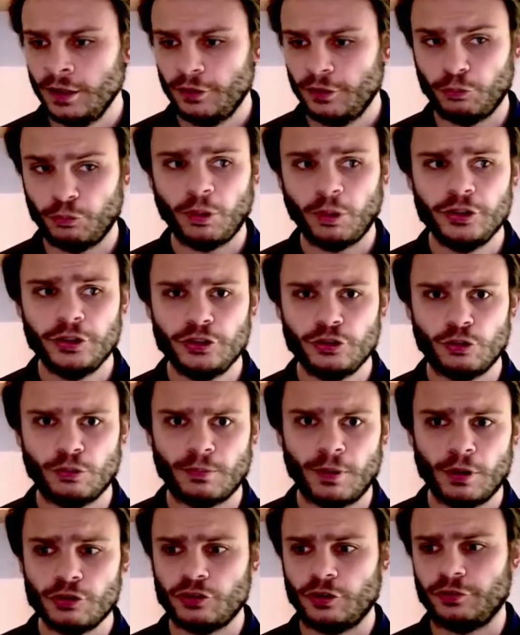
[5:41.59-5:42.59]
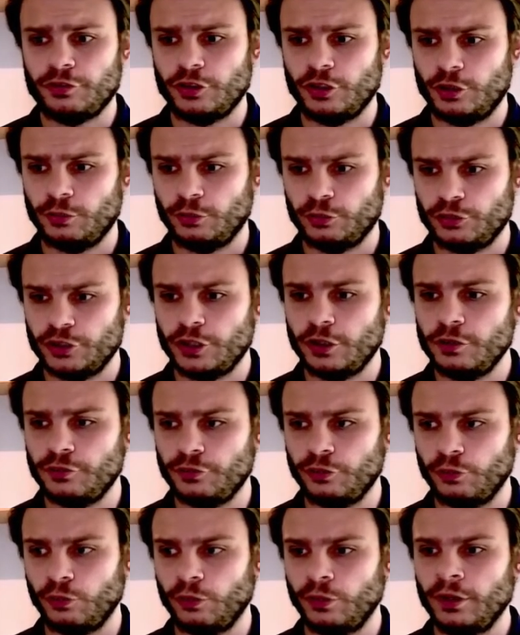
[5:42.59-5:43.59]
The one you're most often going to want to go
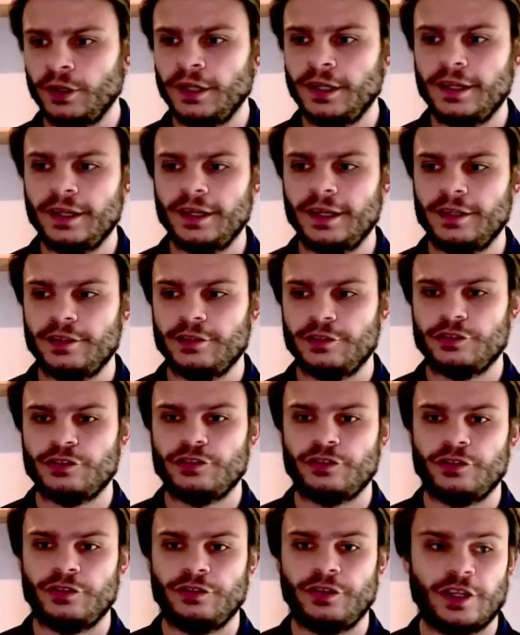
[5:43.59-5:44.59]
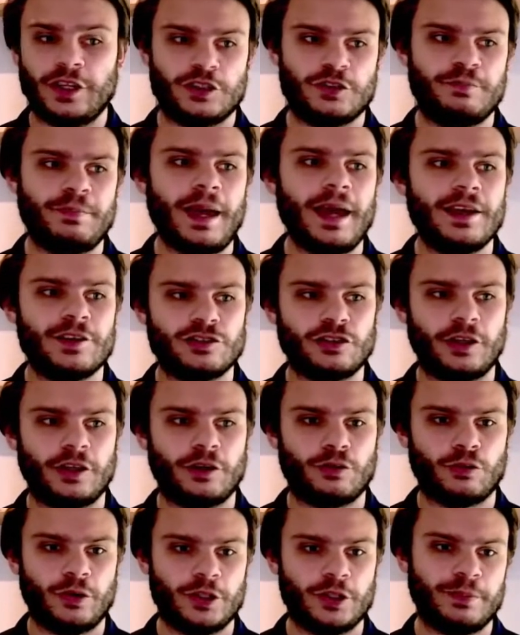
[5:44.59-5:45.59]
for is this Parasite
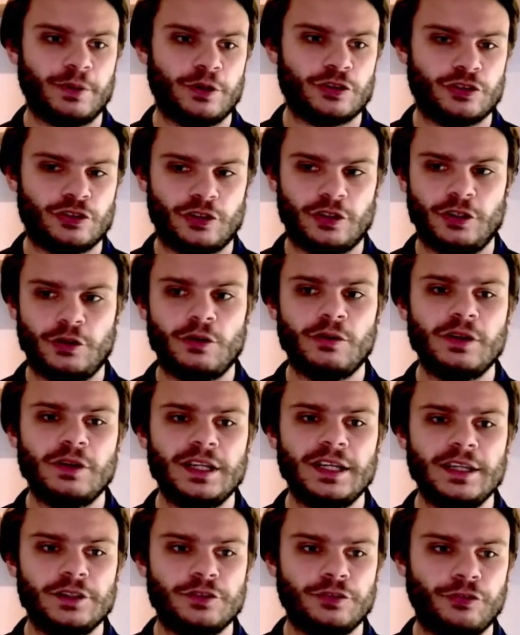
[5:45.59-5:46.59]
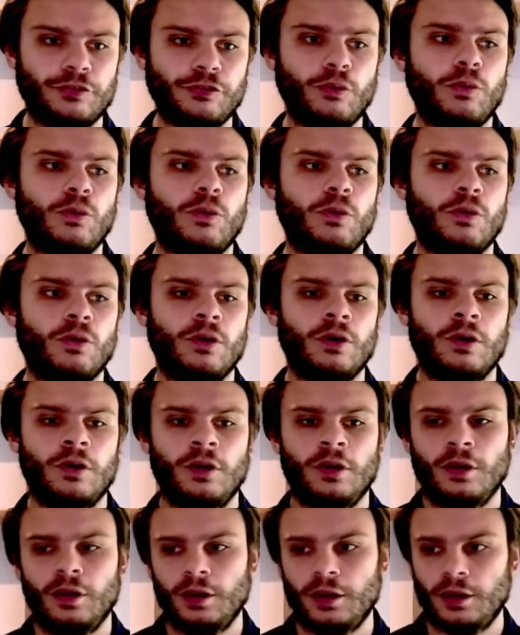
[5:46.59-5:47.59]
because you only need 4
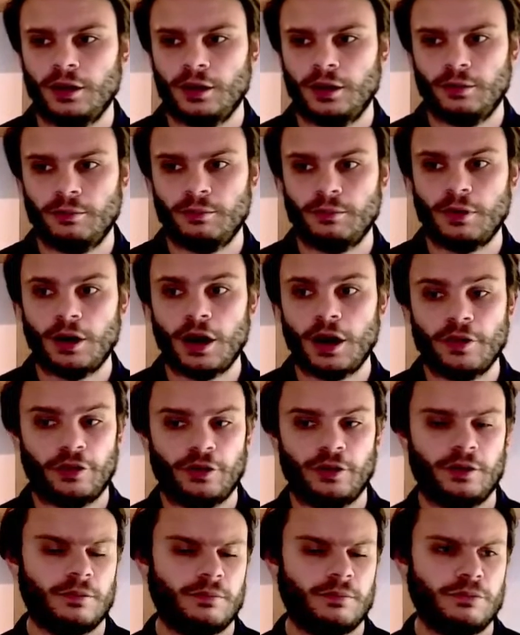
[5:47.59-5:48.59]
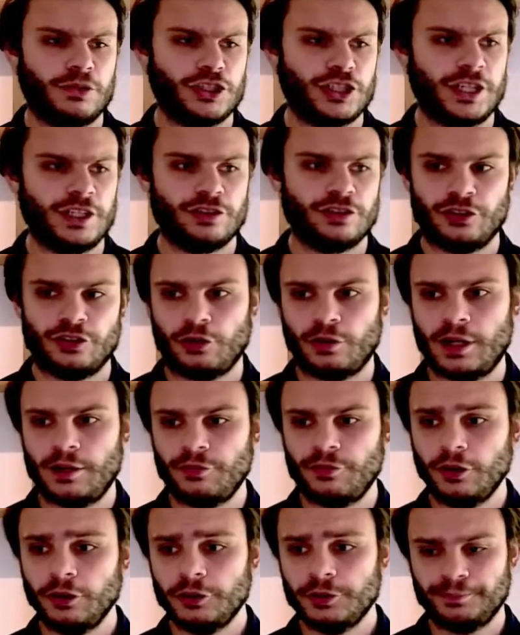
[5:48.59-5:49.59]
other machines in the
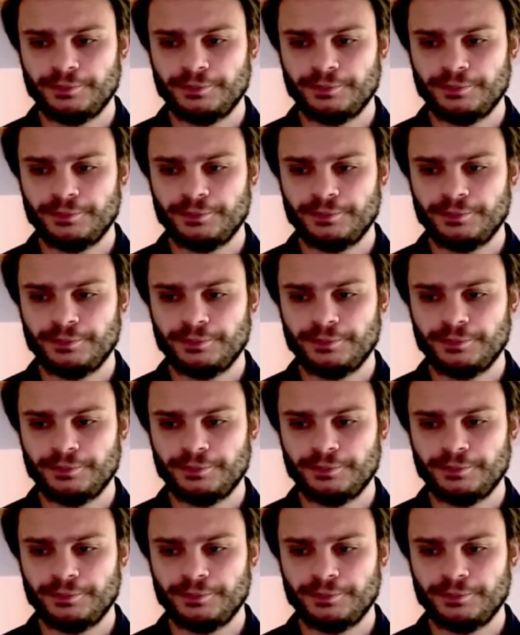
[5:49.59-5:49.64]
graveyard,